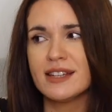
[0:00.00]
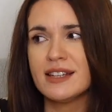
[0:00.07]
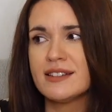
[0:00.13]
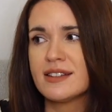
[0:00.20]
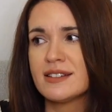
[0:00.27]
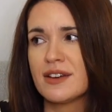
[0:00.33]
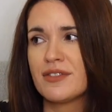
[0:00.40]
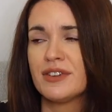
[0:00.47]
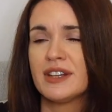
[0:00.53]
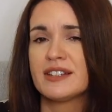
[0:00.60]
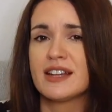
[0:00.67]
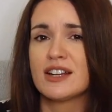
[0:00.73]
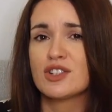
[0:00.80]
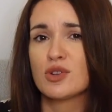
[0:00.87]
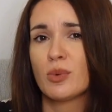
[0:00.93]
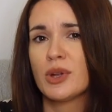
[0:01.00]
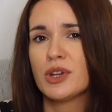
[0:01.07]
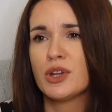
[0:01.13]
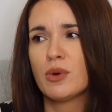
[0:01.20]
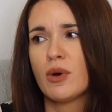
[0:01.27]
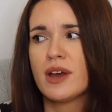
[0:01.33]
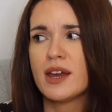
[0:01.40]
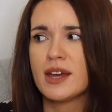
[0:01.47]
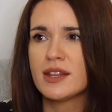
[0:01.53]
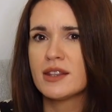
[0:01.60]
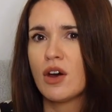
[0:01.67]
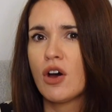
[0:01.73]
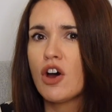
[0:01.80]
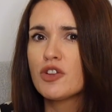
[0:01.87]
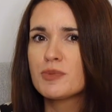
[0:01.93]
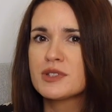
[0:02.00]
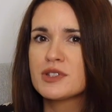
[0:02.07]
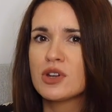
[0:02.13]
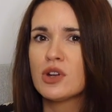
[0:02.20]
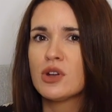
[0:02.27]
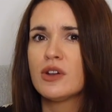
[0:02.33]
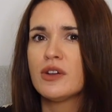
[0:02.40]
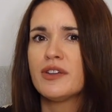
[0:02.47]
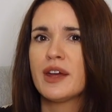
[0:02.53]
These are definitely essential when you are in the hospital.